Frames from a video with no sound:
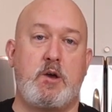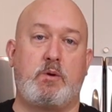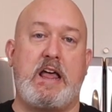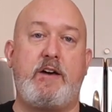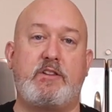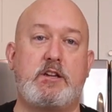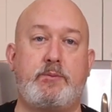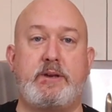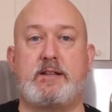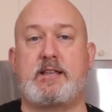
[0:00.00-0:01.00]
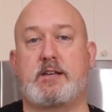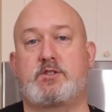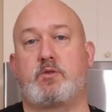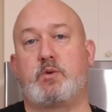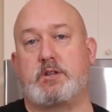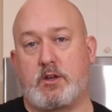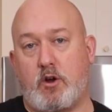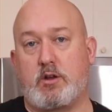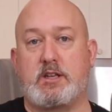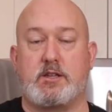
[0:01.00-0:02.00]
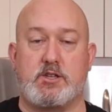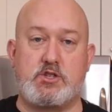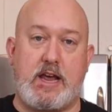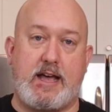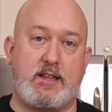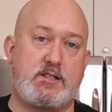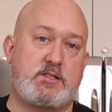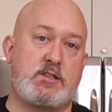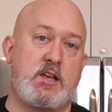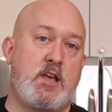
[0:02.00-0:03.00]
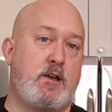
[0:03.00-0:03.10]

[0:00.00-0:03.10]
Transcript: We'll have a little bit of texture with the garlic and the shallots,